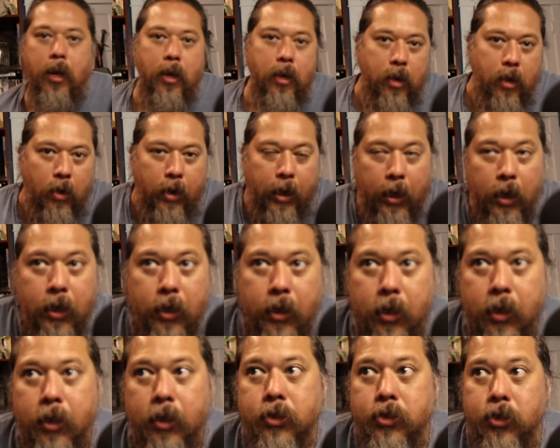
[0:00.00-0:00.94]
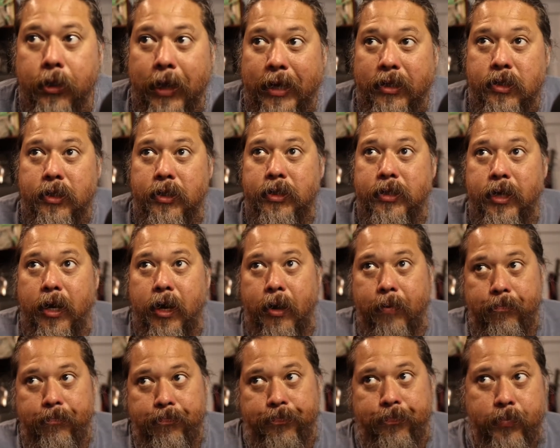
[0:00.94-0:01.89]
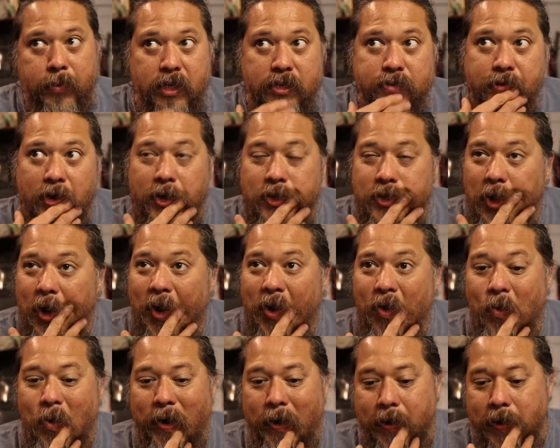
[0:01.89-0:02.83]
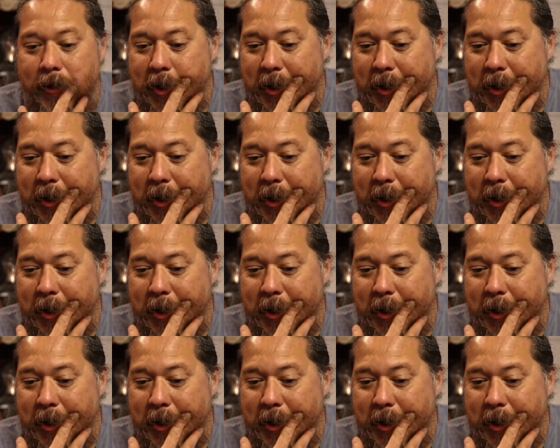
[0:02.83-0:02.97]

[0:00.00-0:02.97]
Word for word: Okay, so that's the setup as far as hardware.